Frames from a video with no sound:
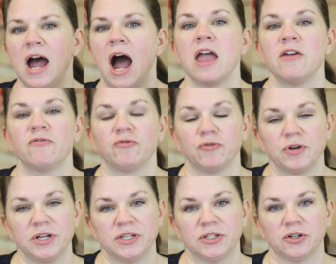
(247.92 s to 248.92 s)
I have
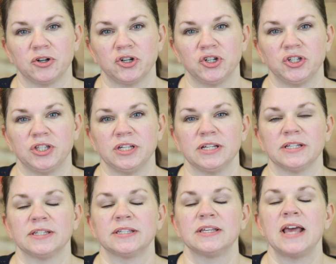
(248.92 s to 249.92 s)
researched
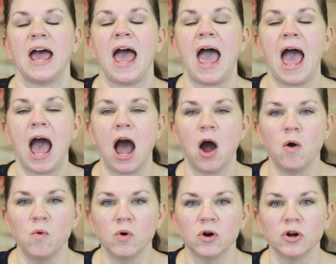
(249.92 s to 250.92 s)
this.
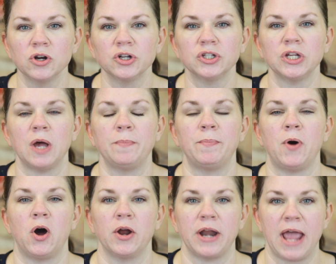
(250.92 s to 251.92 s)
Hours
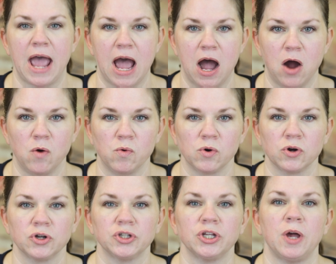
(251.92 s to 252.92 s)
upon
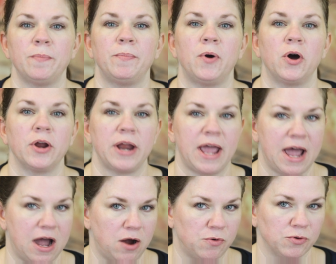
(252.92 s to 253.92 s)
hours upon
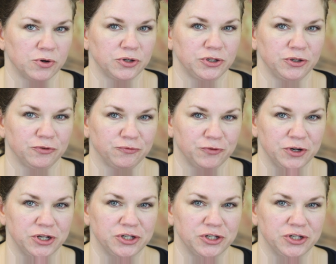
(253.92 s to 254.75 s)
hours of